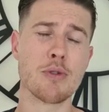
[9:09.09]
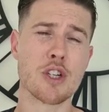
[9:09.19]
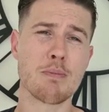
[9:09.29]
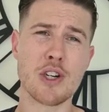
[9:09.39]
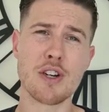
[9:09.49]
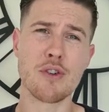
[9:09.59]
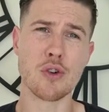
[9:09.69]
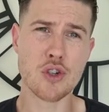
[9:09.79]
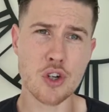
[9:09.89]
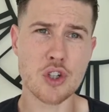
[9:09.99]
especially if you're
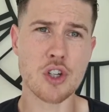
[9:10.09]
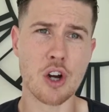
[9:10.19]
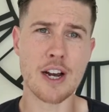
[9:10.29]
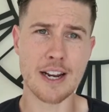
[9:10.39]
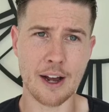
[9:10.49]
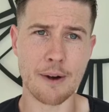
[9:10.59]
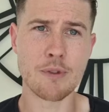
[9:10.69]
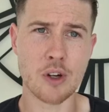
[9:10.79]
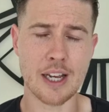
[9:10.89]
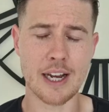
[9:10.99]
just starting out,
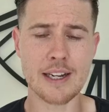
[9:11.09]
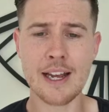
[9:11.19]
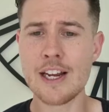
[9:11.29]
okay?